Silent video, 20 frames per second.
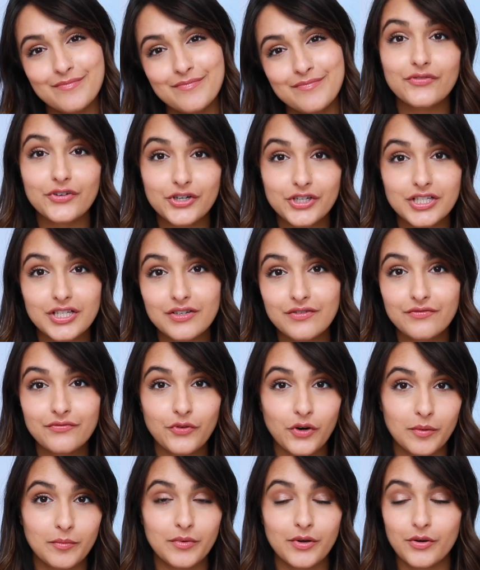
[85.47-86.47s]
First and
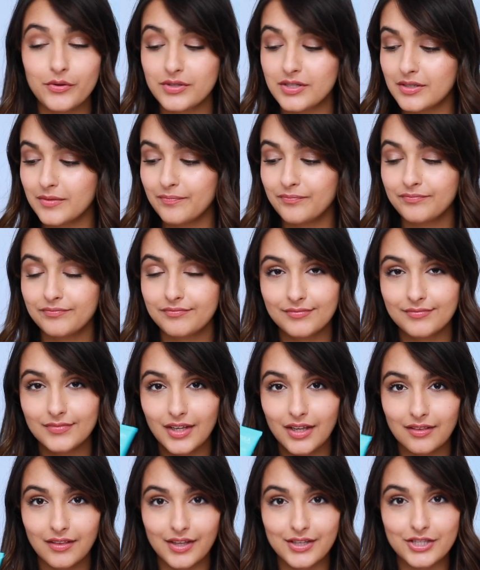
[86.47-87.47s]
foremost,
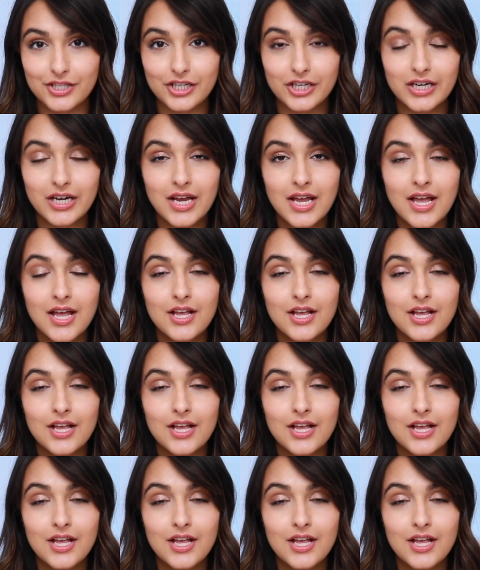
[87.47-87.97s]
cleanser.